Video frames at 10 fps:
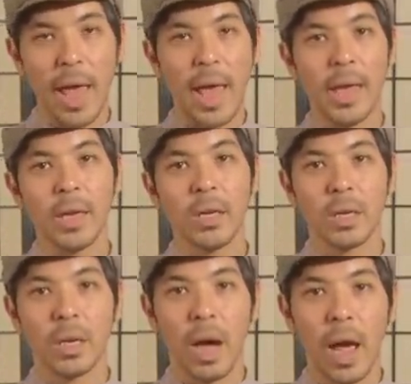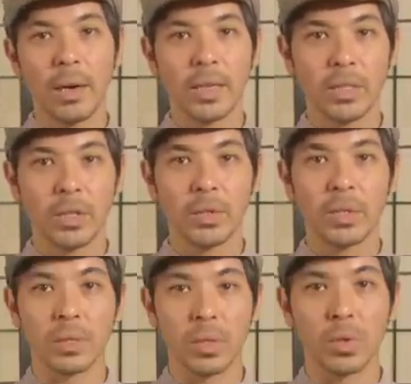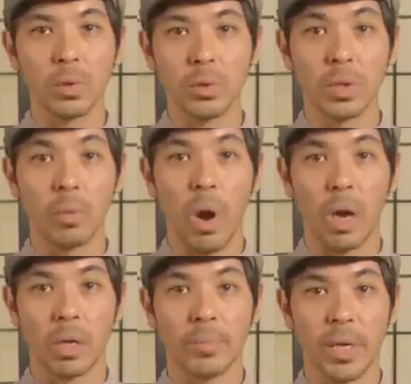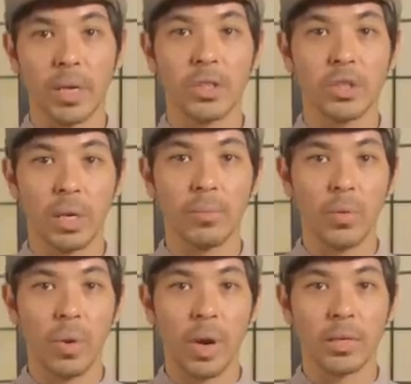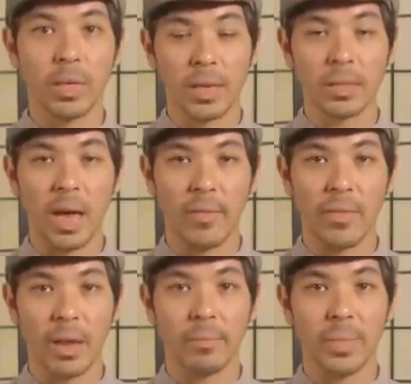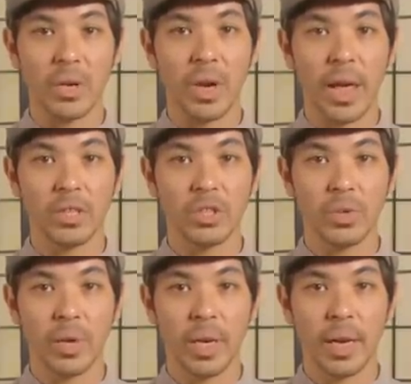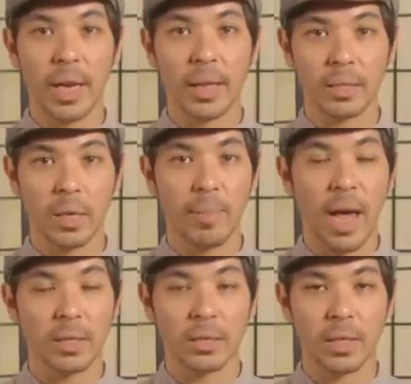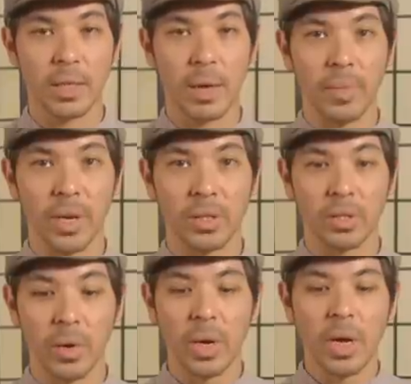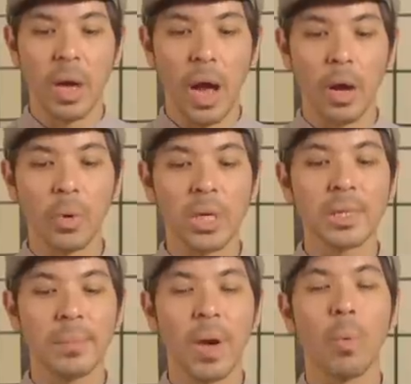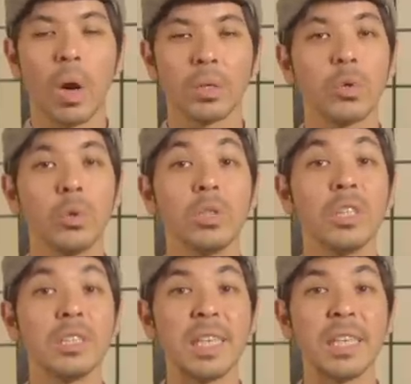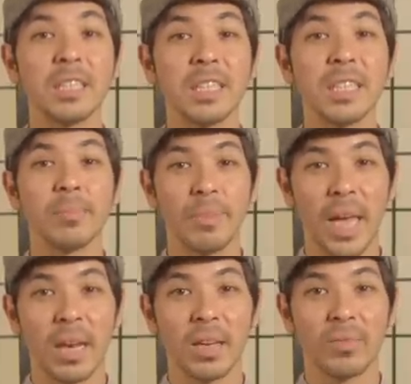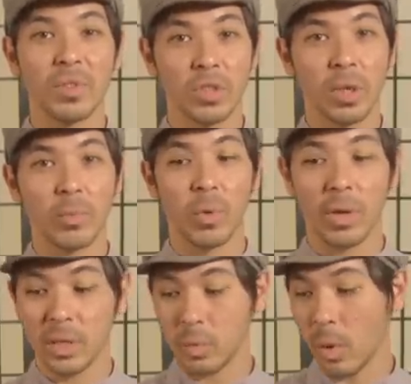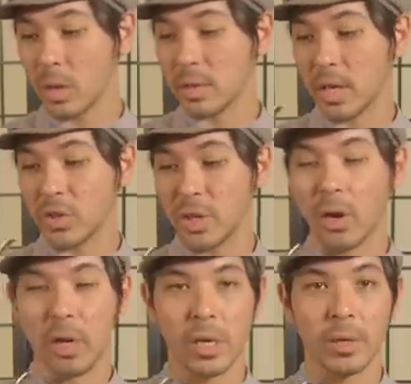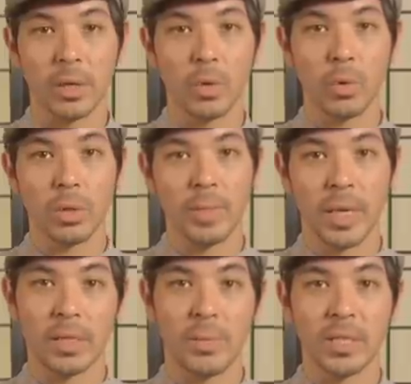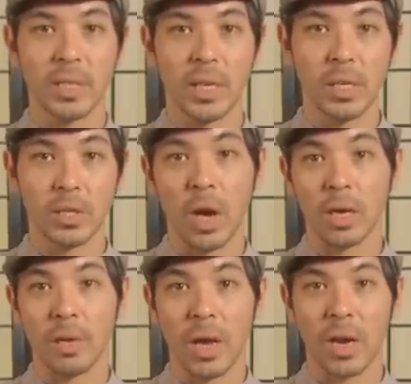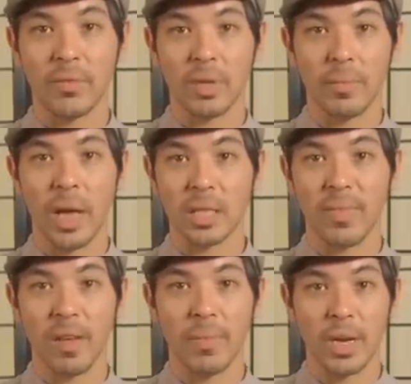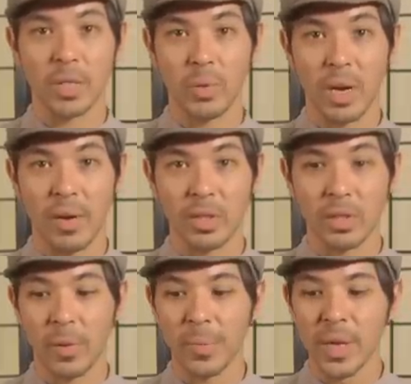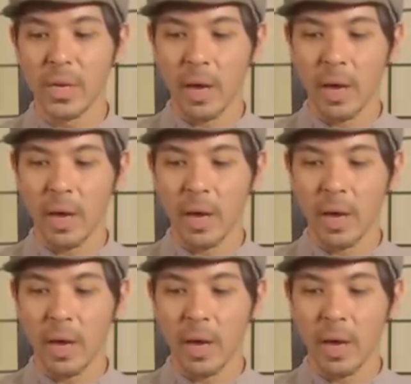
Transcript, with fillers: A, I like to use a little cooler water because Puer does have that bitter edge to it and has the capacity to get bitter. So I will let my water cool a little, little bit for Puer. This water is actually already cooled because I've been sitting here talking about it for the past five minutes, whatever. So